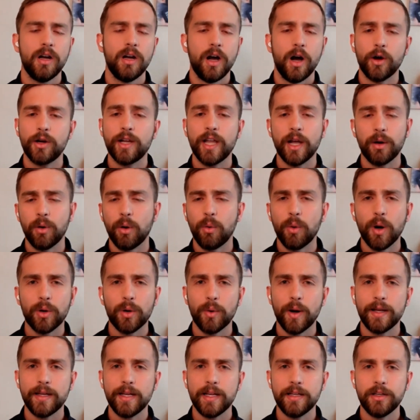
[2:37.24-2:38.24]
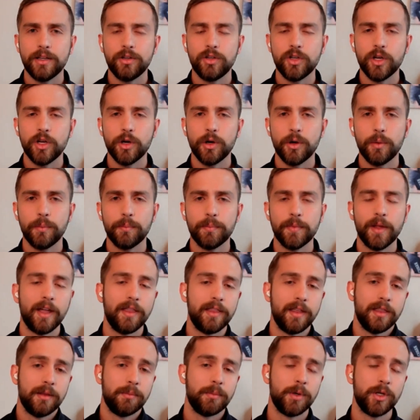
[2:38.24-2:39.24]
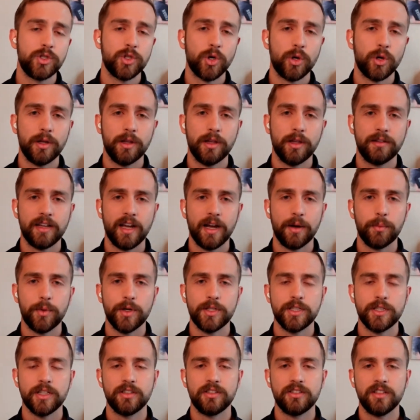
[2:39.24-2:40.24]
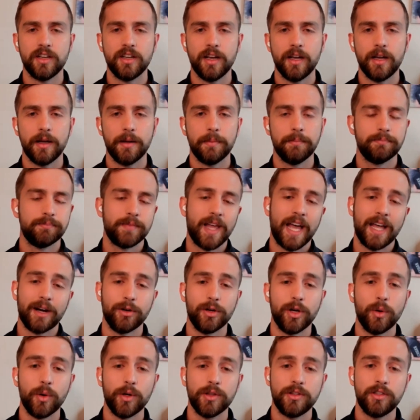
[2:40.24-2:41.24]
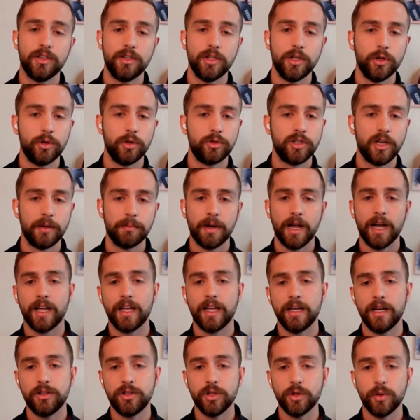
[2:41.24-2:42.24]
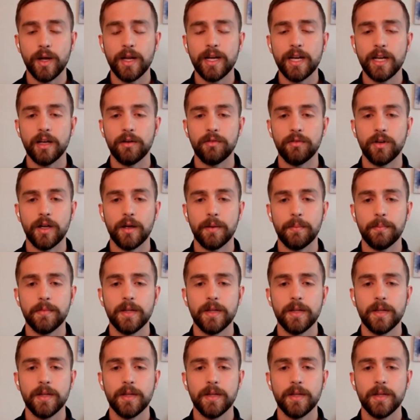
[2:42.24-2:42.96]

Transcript: okay, well, what do I need to do? And then the majority of the time we just say, I don't know what to do, so I'm not going to do any of it.